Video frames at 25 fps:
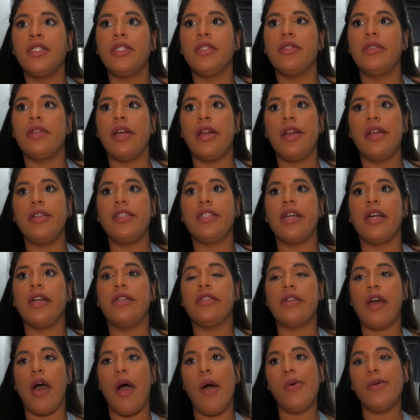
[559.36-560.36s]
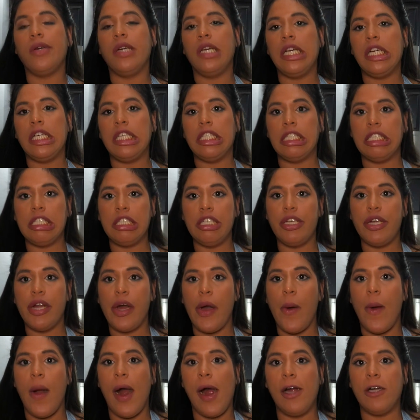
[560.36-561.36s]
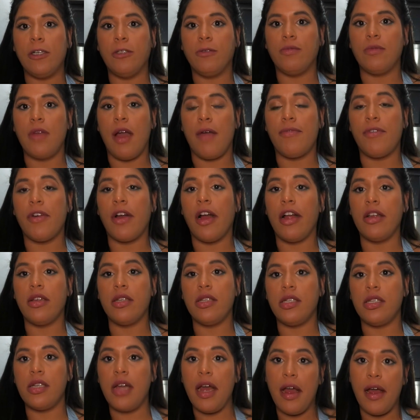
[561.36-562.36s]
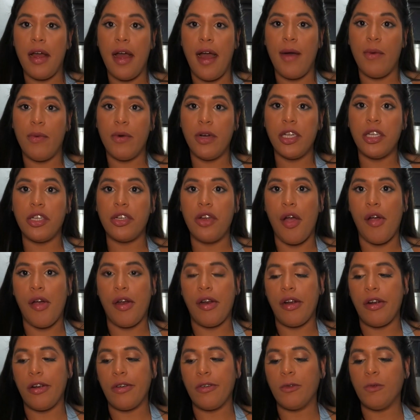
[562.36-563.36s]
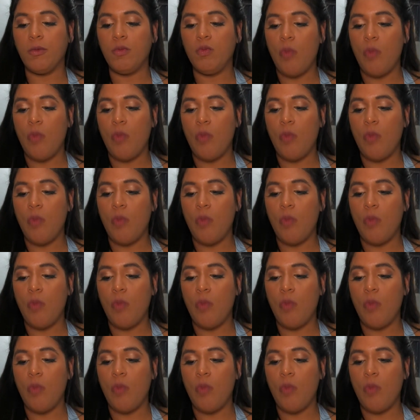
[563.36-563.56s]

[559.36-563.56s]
Then he says, oh yeah, I forgot to say I was talking to her.